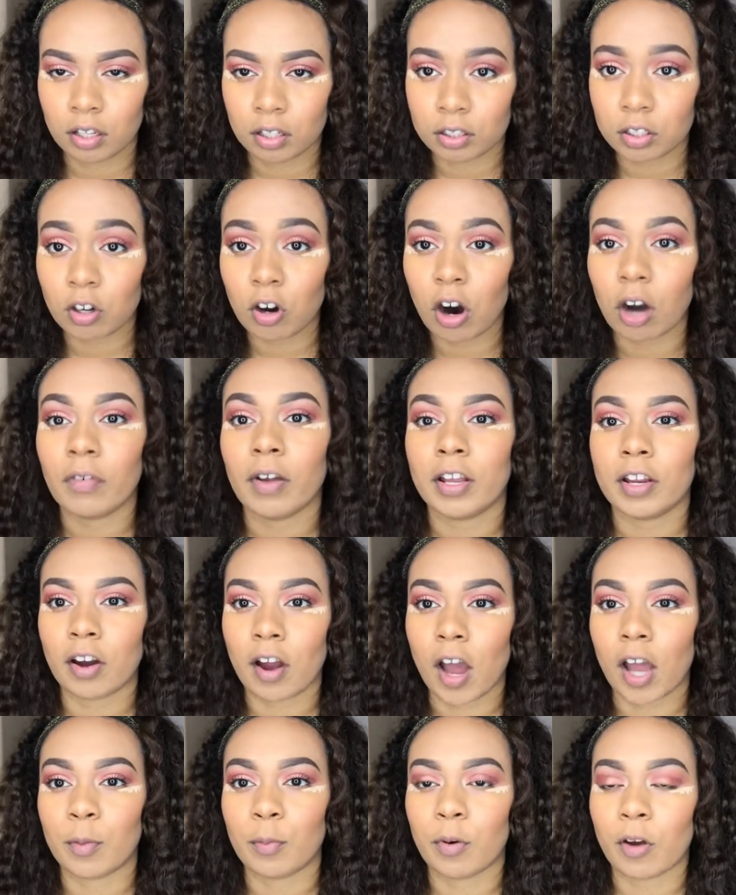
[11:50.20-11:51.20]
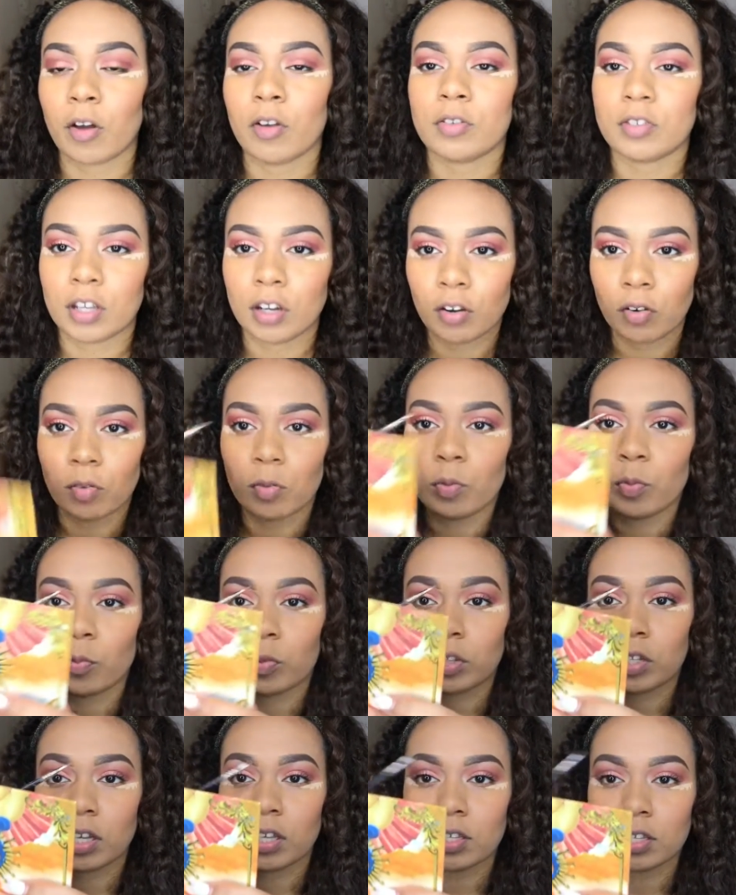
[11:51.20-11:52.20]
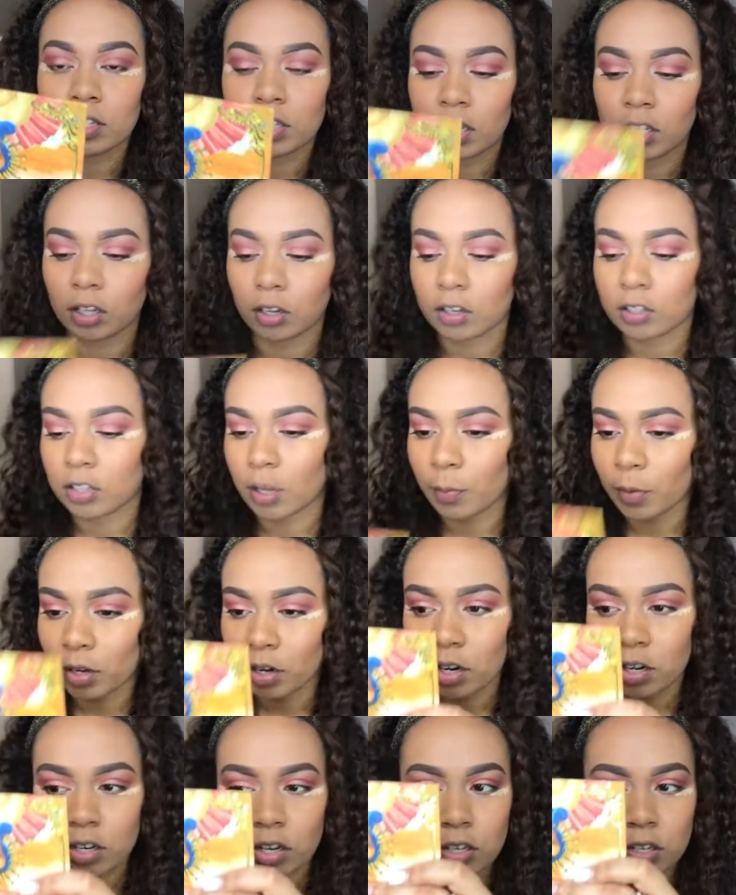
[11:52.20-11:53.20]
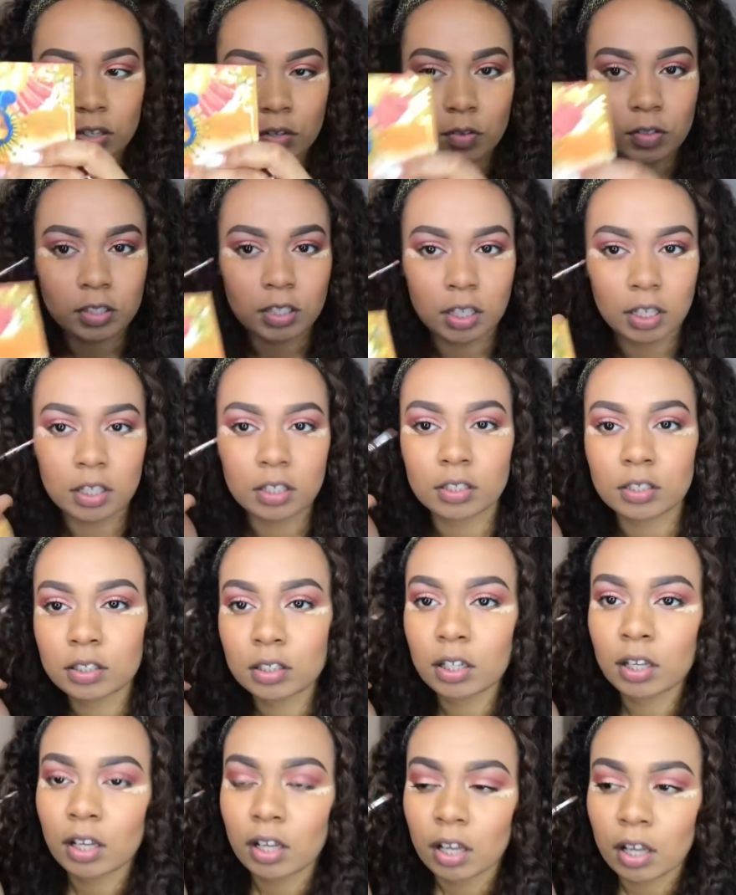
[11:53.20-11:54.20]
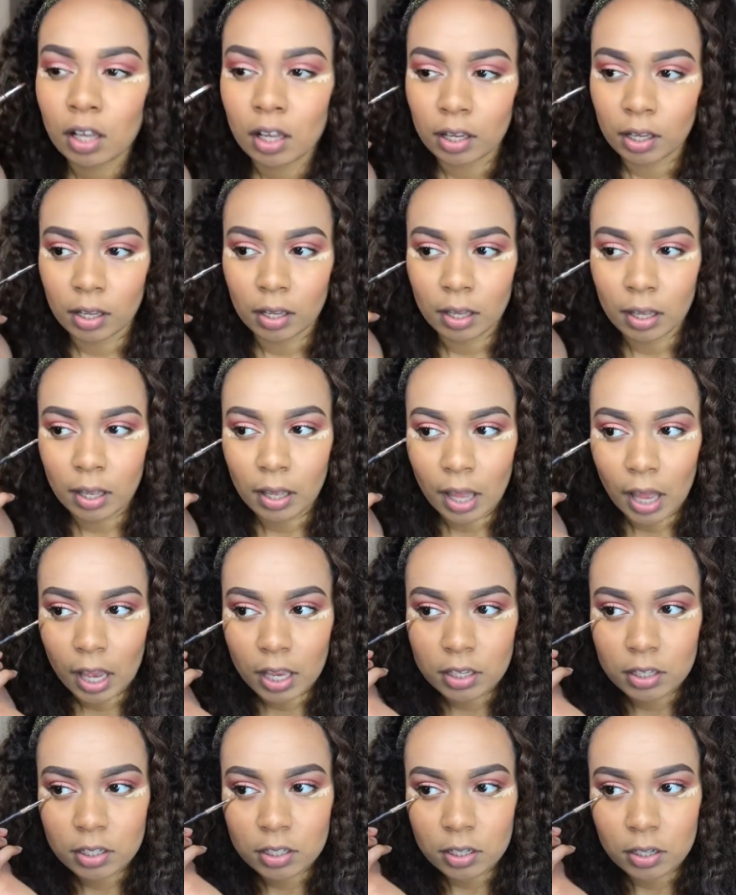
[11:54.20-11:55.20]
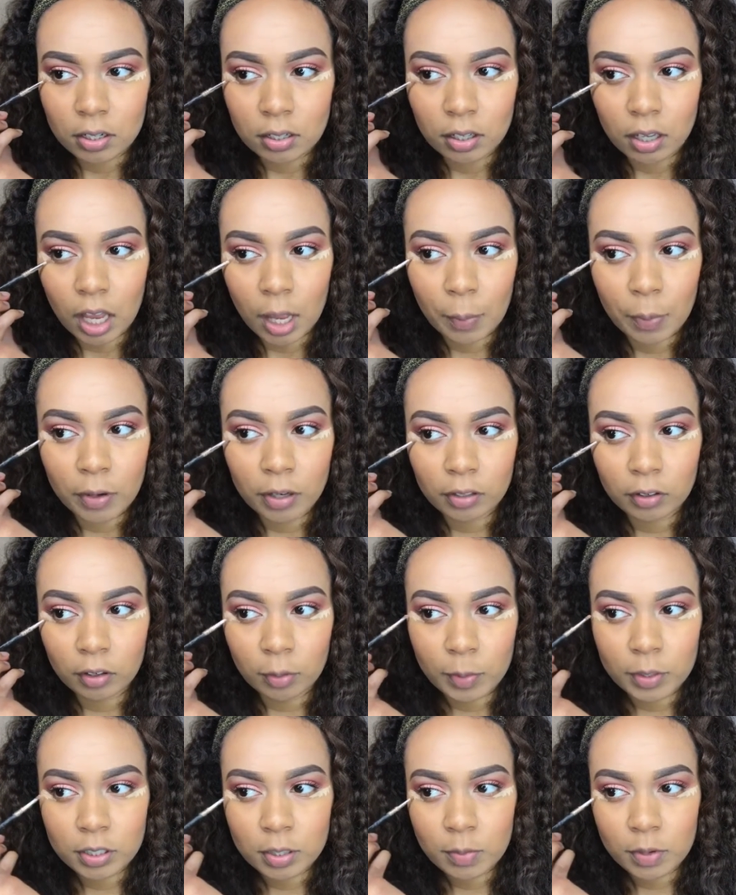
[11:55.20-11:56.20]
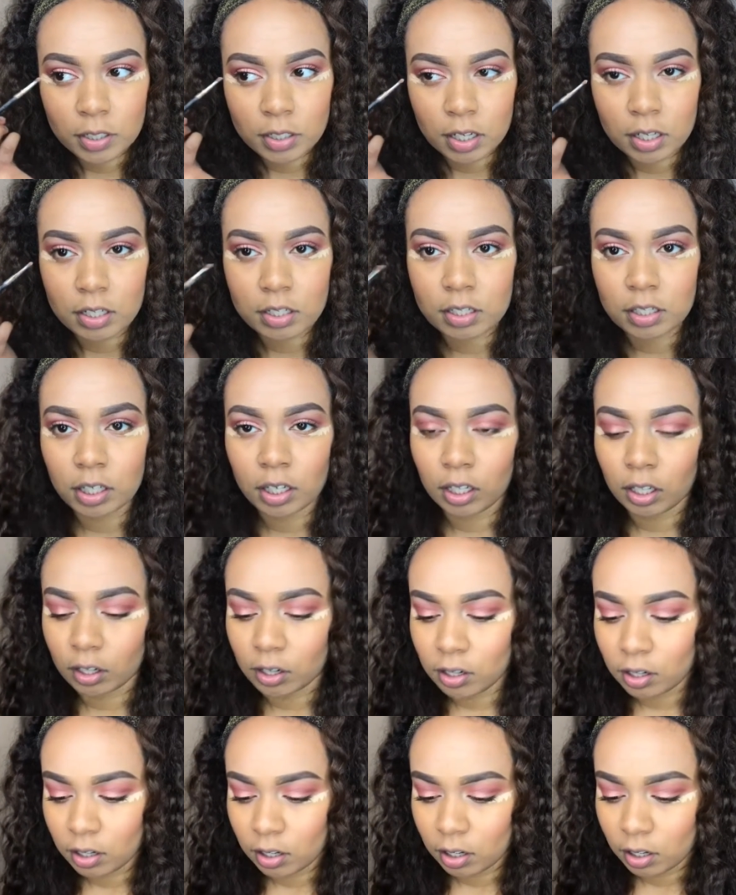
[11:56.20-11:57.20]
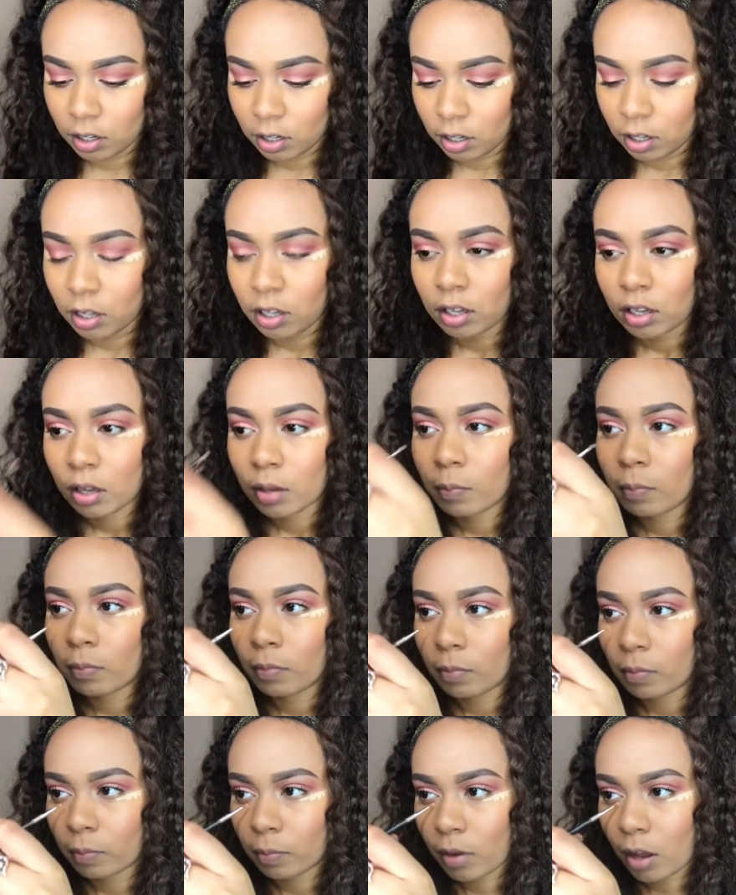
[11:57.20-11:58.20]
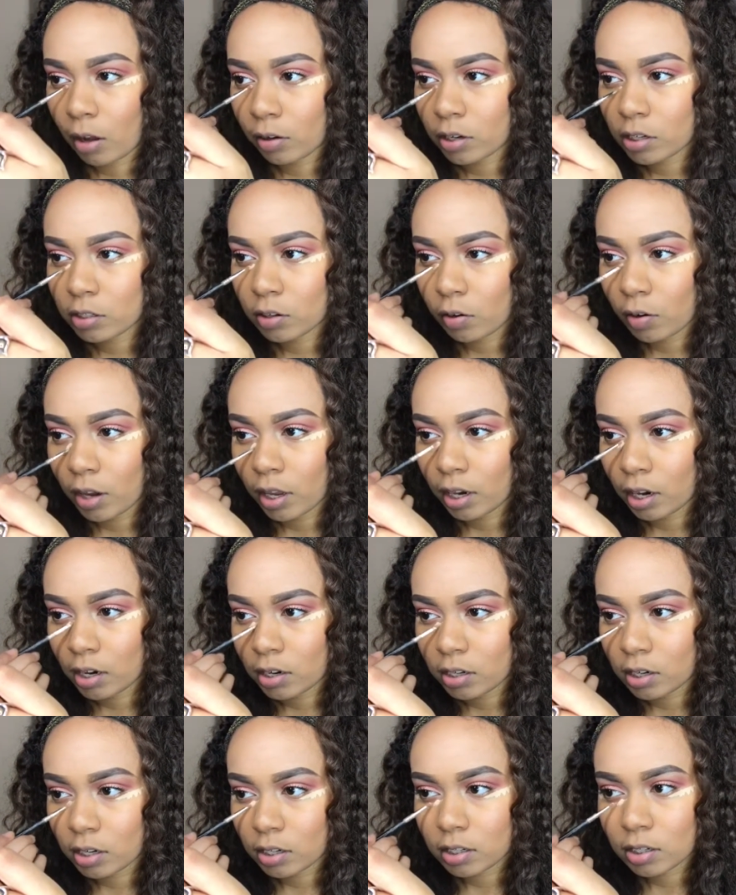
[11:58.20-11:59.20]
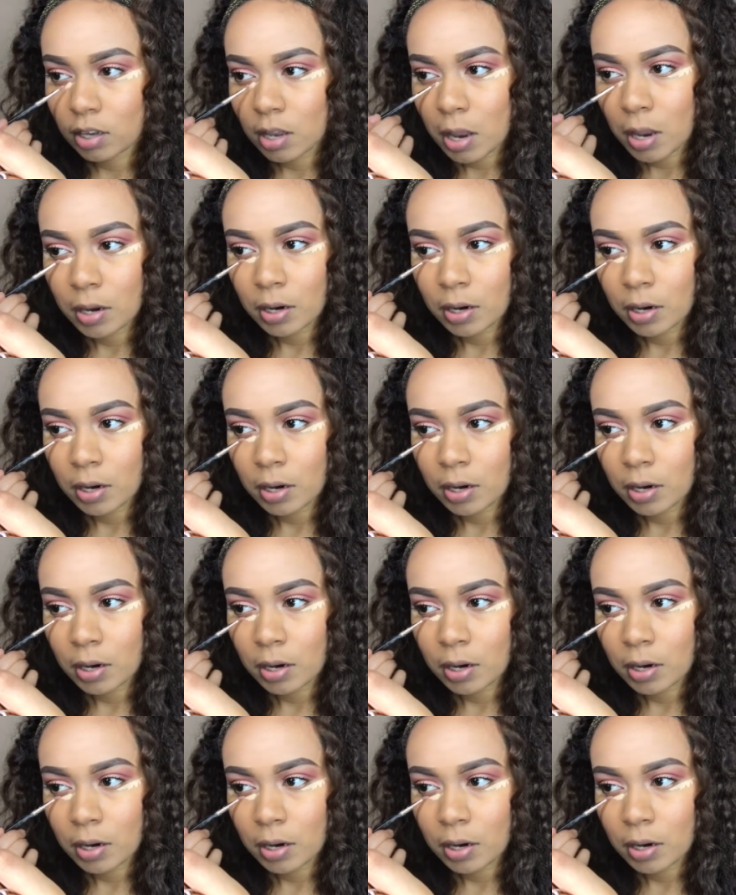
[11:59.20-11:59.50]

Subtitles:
to carve out your eyebrows, you know, with concealer. So I'm gonna just use this as, I put a little bit too much concealer, but I'll just go ahead and just